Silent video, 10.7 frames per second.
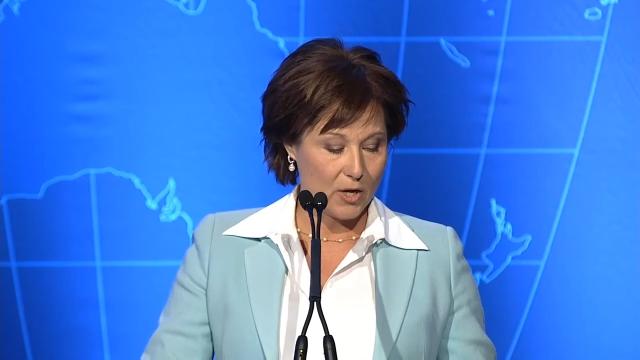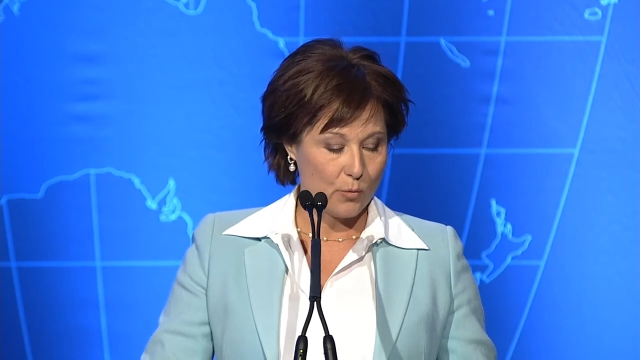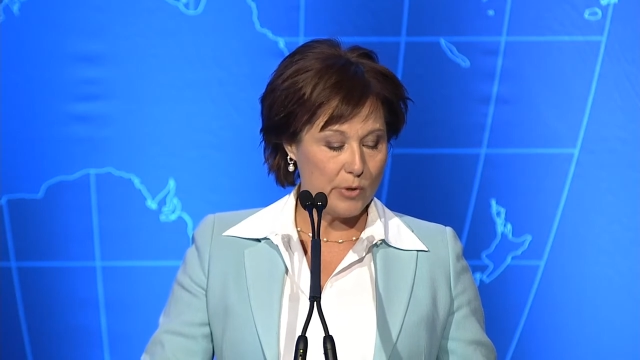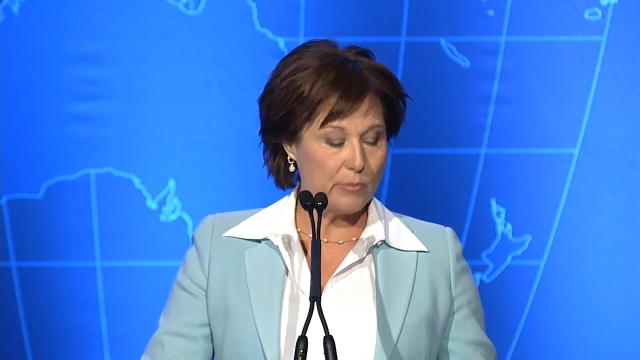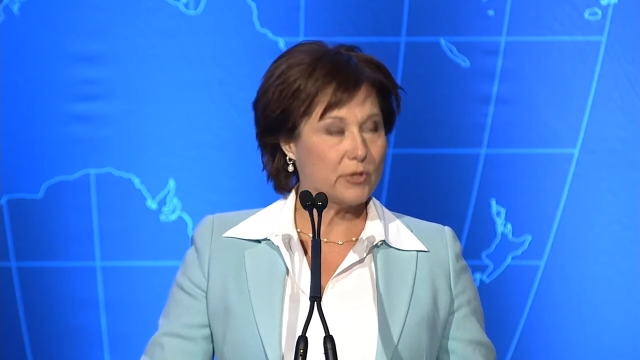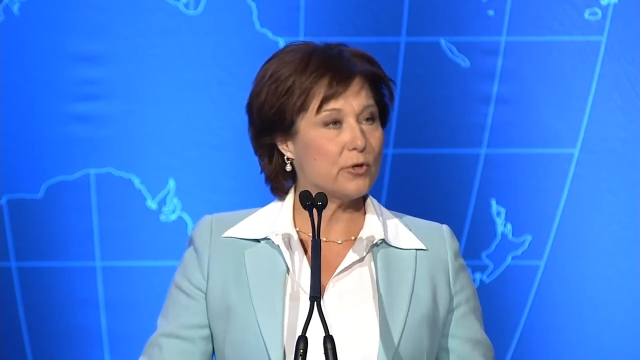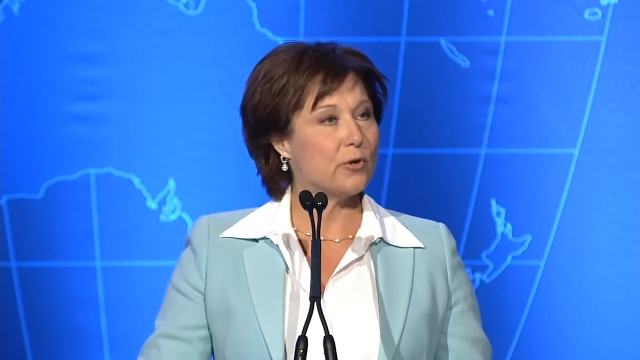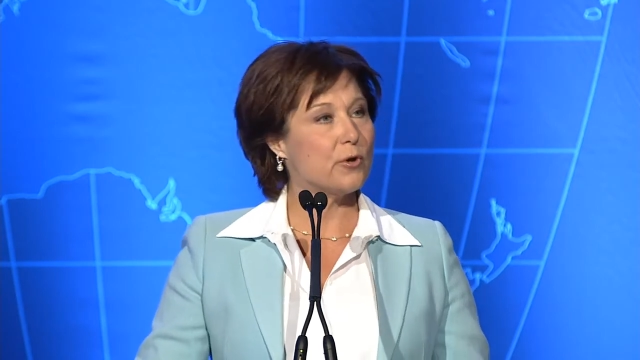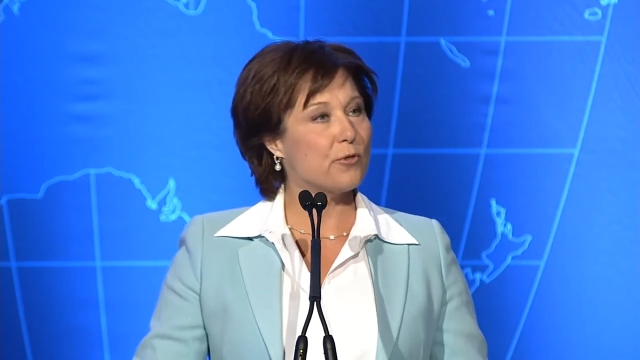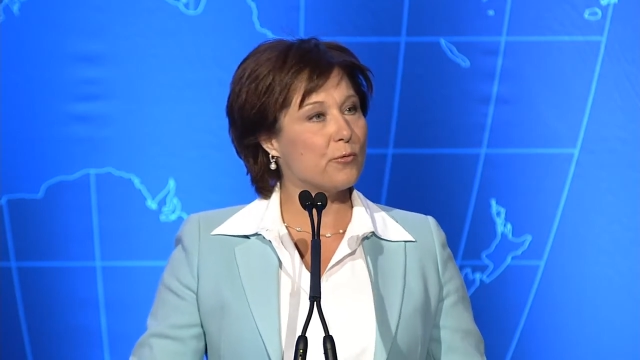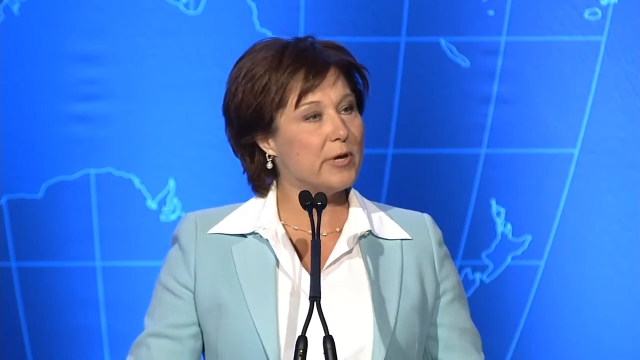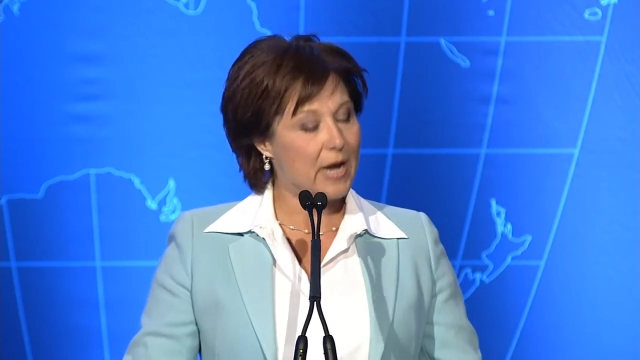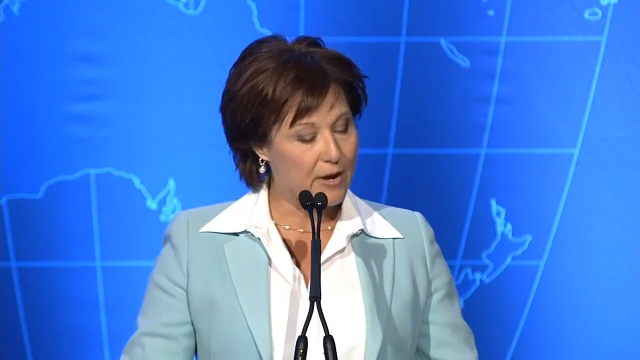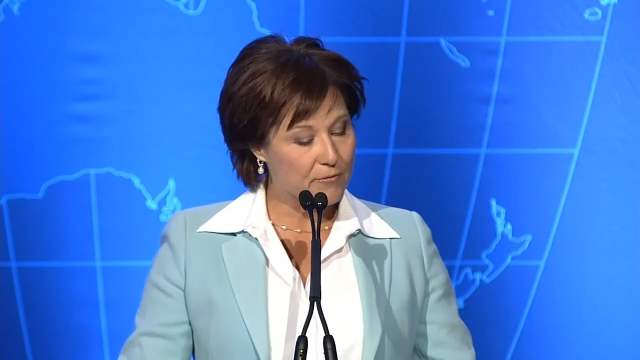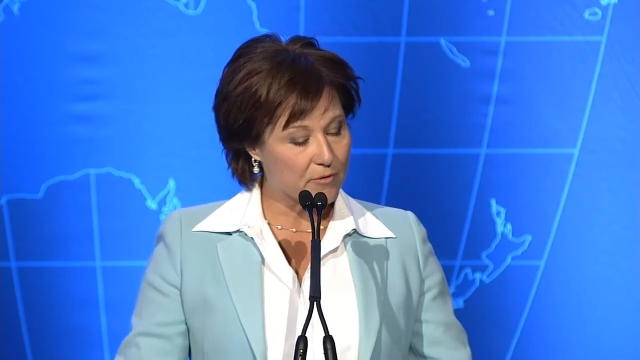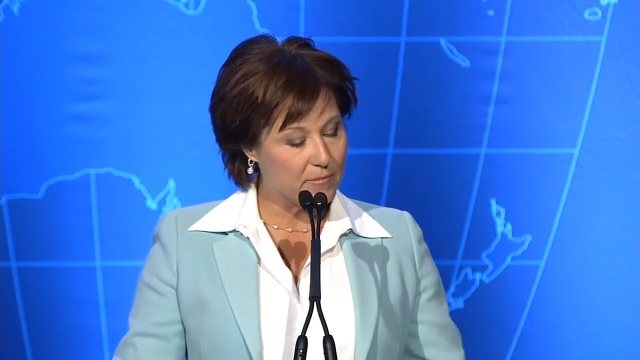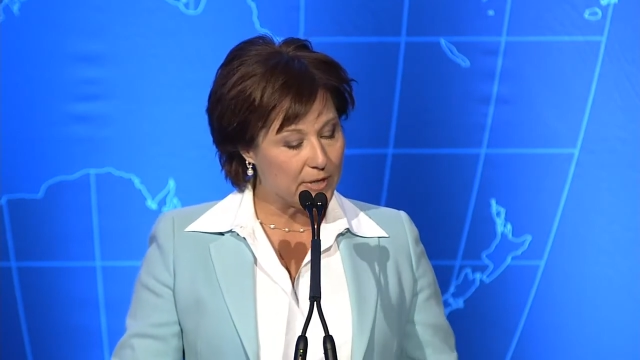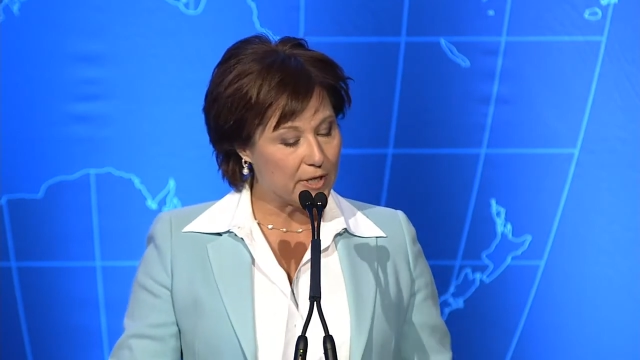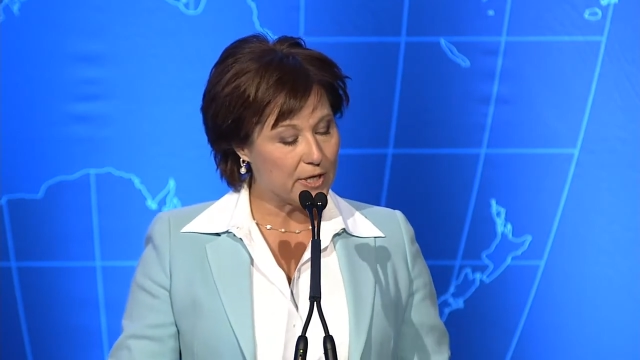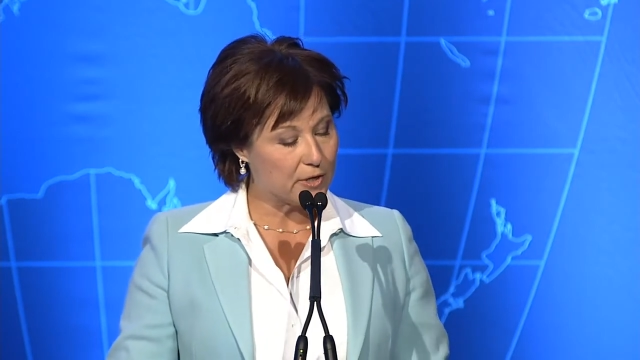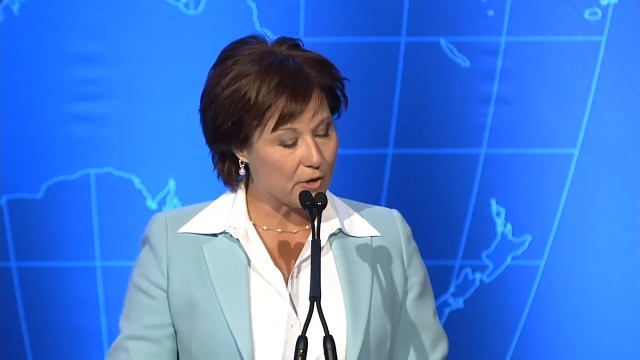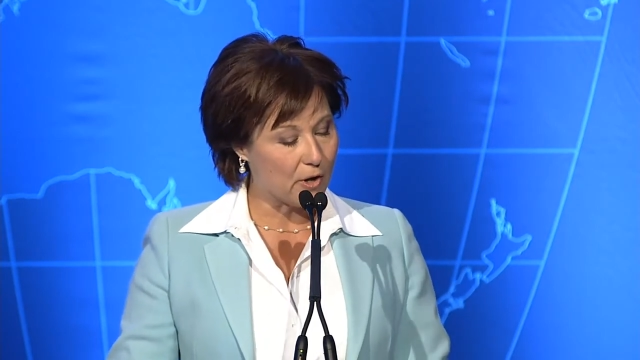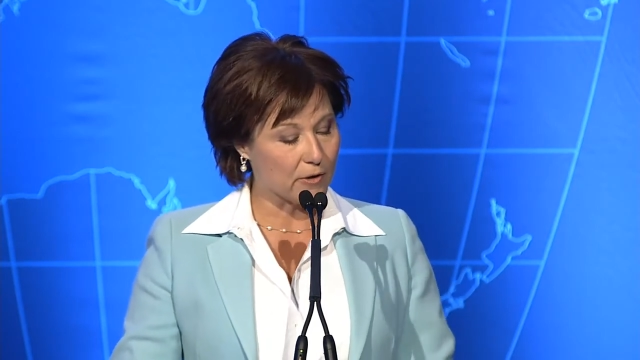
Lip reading: We returned $300 million